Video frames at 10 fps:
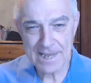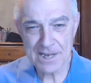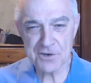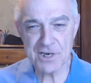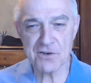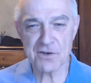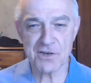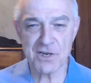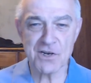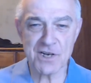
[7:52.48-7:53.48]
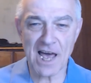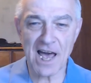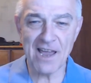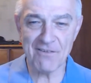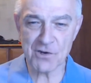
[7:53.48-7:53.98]
Jesus says,
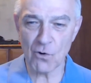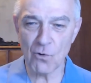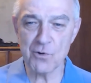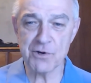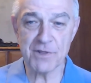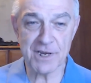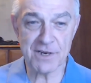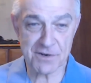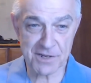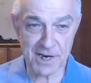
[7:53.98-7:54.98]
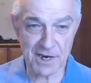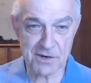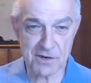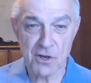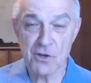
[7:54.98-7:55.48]
"I've told you these
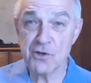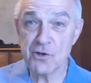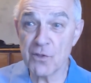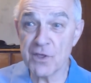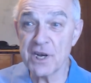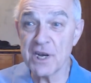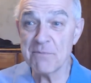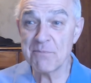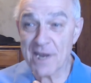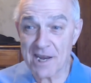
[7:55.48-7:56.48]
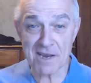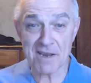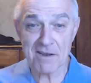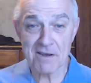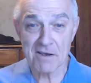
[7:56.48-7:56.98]
things so that in
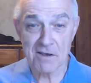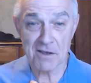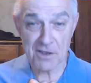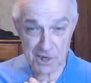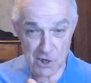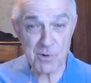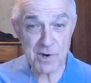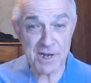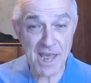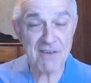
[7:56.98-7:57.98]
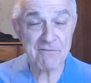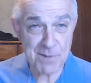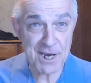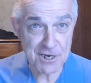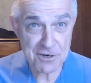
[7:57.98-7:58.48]
me you can have
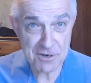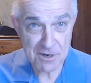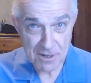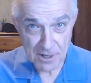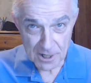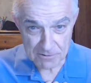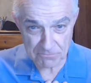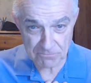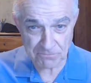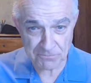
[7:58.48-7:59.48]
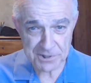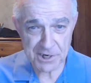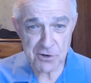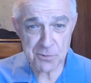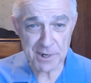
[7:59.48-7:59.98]
peace."
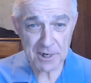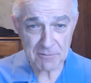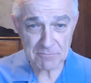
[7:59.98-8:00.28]
Excuse me.